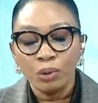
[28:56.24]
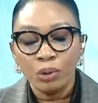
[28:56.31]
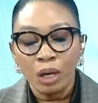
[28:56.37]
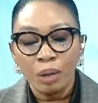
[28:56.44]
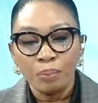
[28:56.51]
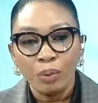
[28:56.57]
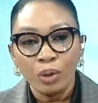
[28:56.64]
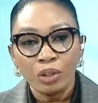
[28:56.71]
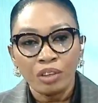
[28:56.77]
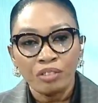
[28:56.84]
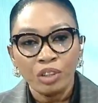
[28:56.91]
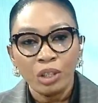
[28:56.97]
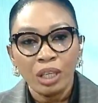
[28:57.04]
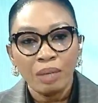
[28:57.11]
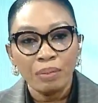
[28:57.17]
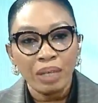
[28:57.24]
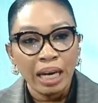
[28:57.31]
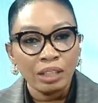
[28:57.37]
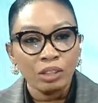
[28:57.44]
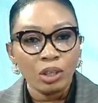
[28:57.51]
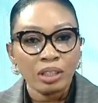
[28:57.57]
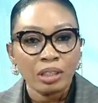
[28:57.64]
both of you came in, I
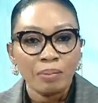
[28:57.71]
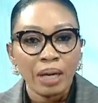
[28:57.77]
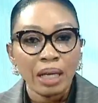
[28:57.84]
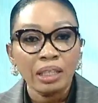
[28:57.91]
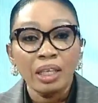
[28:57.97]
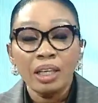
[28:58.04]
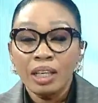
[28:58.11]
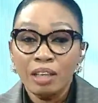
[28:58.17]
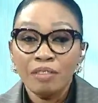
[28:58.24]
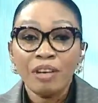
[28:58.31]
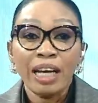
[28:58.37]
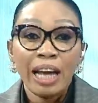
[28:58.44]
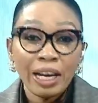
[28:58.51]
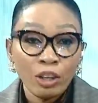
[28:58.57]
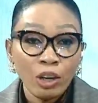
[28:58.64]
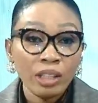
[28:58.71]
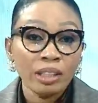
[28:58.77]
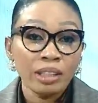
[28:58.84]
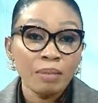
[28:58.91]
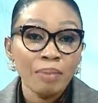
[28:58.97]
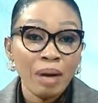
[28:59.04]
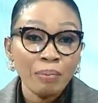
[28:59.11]
talked about, in fact, I got
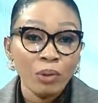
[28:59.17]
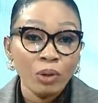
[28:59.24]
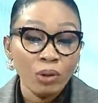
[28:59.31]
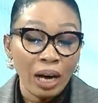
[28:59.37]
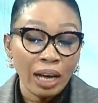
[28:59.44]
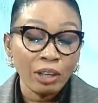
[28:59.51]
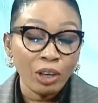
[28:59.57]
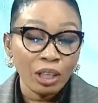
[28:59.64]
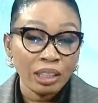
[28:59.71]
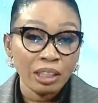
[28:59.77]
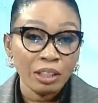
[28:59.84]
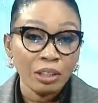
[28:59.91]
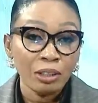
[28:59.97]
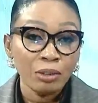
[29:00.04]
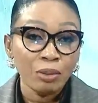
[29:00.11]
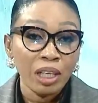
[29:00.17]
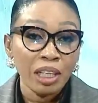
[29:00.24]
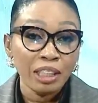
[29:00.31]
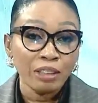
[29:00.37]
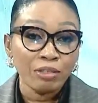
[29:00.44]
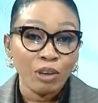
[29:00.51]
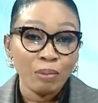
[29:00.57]
the memo, I got the
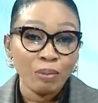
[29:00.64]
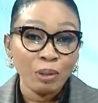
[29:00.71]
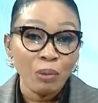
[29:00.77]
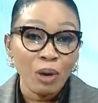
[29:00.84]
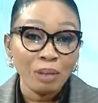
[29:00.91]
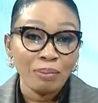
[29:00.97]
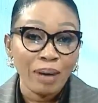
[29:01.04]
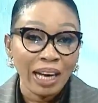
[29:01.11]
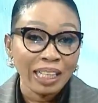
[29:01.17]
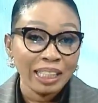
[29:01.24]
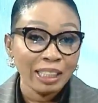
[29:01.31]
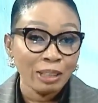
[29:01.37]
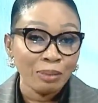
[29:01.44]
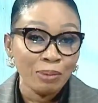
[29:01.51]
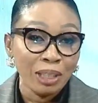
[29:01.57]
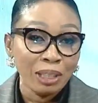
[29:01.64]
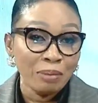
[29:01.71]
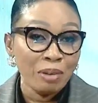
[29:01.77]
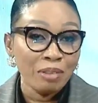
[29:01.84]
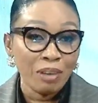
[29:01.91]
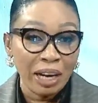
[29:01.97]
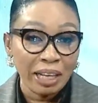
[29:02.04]
release from the World Bank this morning
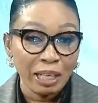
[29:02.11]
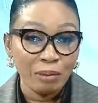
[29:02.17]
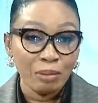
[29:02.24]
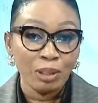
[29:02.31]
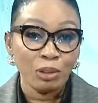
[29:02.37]
before I came into